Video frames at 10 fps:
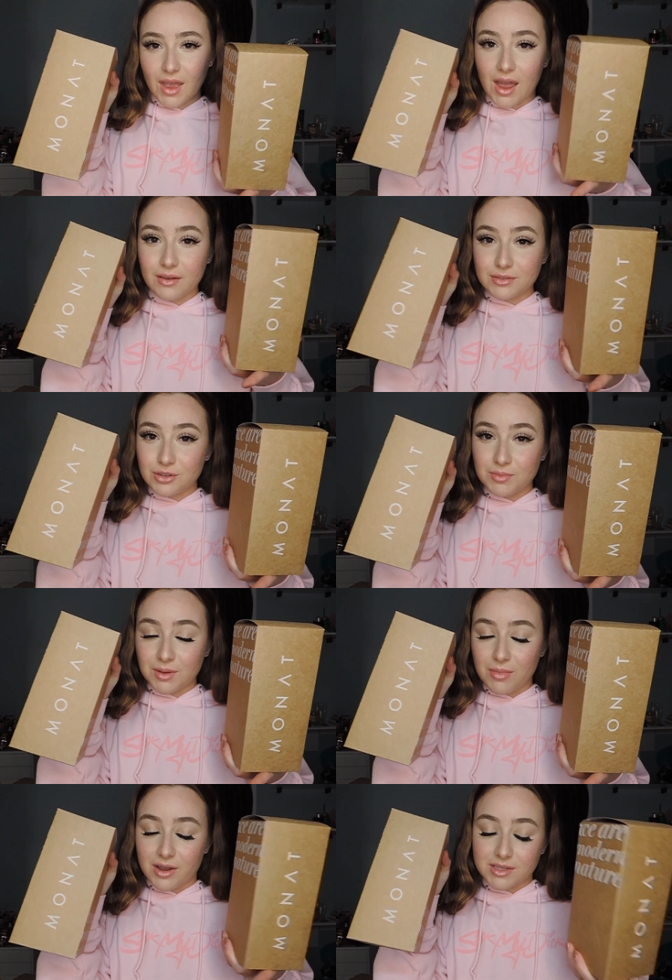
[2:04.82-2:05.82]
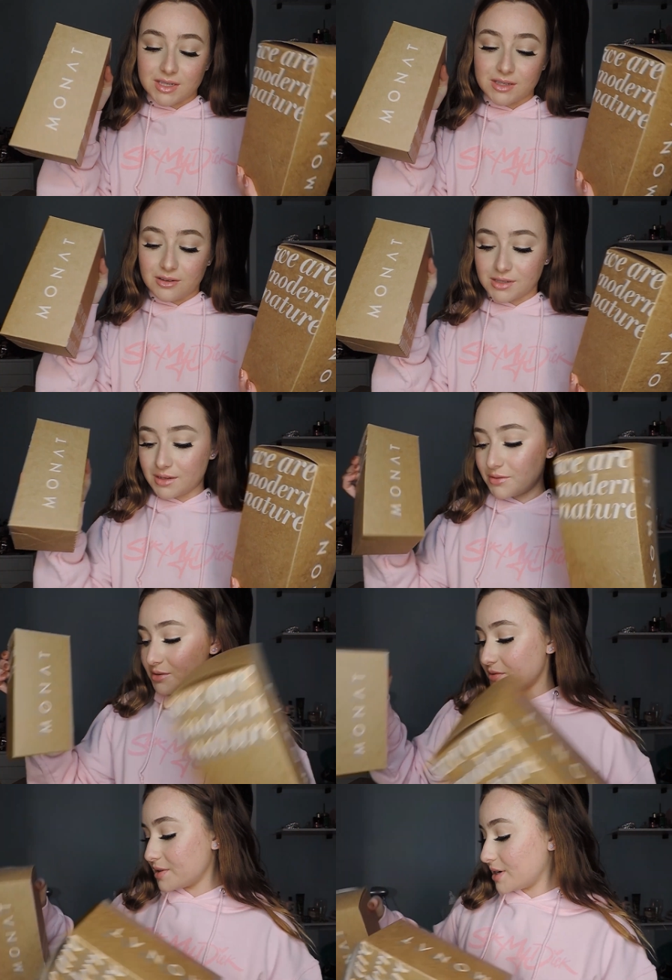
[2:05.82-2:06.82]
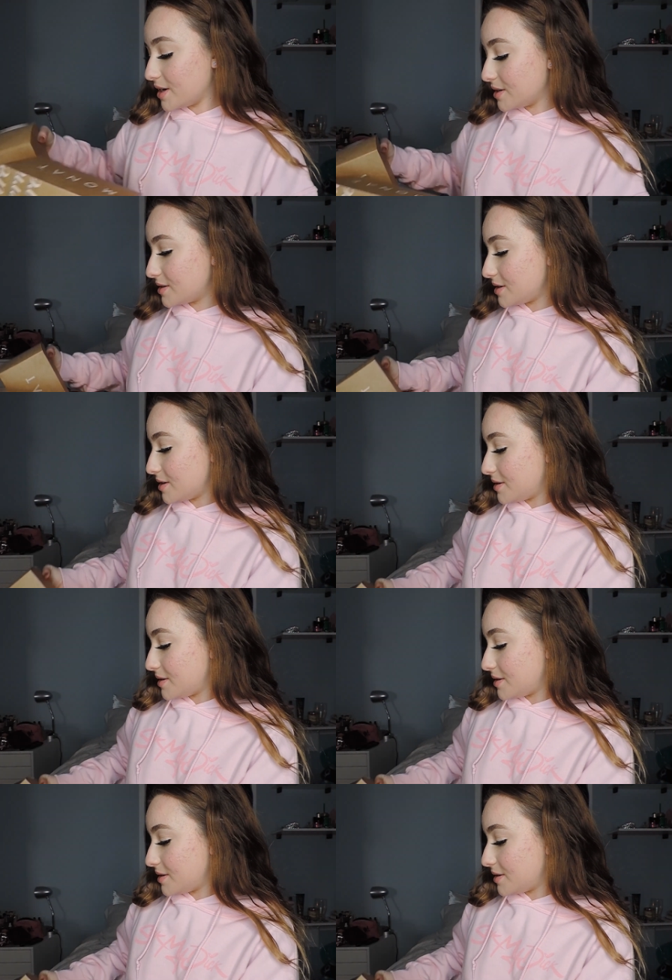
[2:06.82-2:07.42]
I have two big boxes. I'll save those for the end.